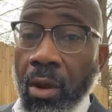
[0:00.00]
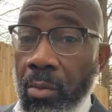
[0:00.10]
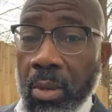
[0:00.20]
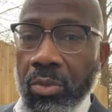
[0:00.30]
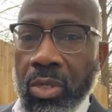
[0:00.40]
I
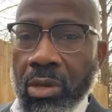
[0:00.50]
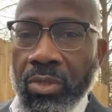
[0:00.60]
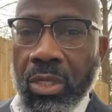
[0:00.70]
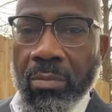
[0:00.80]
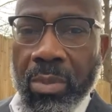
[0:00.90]
remember when I
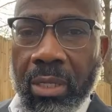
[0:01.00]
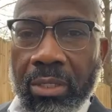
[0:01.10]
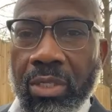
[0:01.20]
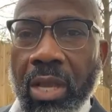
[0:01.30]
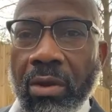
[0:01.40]
was in the
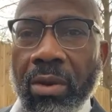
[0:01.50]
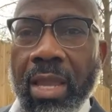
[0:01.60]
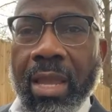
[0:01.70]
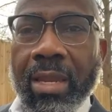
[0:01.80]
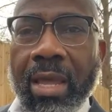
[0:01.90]

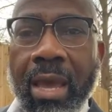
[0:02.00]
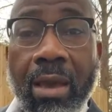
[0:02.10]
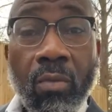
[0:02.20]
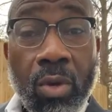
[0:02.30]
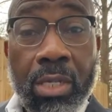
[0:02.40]
military and
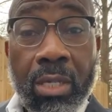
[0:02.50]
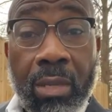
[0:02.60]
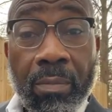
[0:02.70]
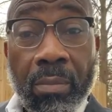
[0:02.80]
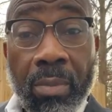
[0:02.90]
I wanted to
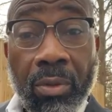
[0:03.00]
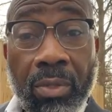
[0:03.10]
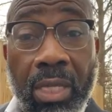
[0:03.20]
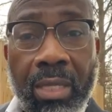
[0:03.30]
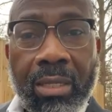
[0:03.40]
get
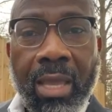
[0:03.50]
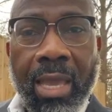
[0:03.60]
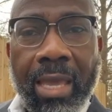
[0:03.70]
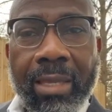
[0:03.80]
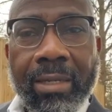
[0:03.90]
promoted
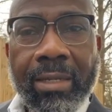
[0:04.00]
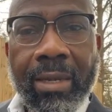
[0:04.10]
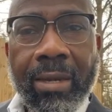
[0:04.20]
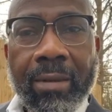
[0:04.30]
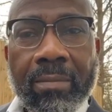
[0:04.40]
and
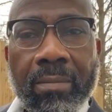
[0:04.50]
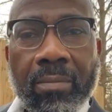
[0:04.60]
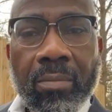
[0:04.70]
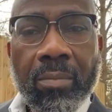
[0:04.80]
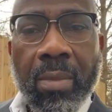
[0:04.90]
um,
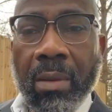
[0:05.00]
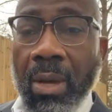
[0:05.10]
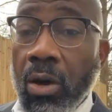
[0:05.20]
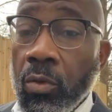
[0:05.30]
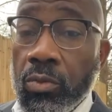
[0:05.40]
man,
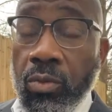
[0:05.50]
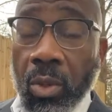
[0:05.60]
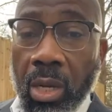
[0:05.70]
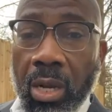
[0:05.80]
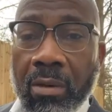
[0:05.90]
my hopes
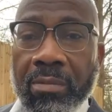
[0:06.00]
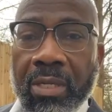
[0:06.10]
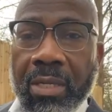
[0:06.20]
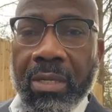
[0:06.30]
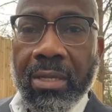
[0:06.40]
were up
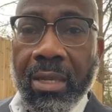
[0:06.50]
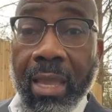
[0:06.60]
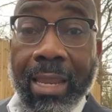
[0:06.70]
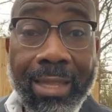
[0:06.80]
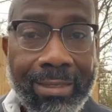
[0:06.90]

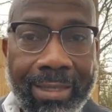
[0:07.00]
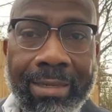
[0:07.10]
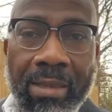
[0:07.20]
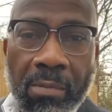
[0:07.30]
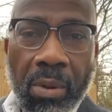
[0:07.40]
and I
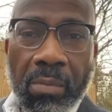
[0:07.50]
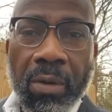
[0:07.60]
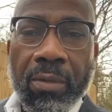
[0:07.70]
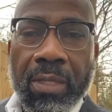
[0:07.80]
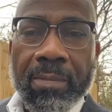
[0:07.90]
didn't get
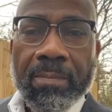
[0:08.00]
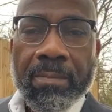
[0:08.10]
promoted.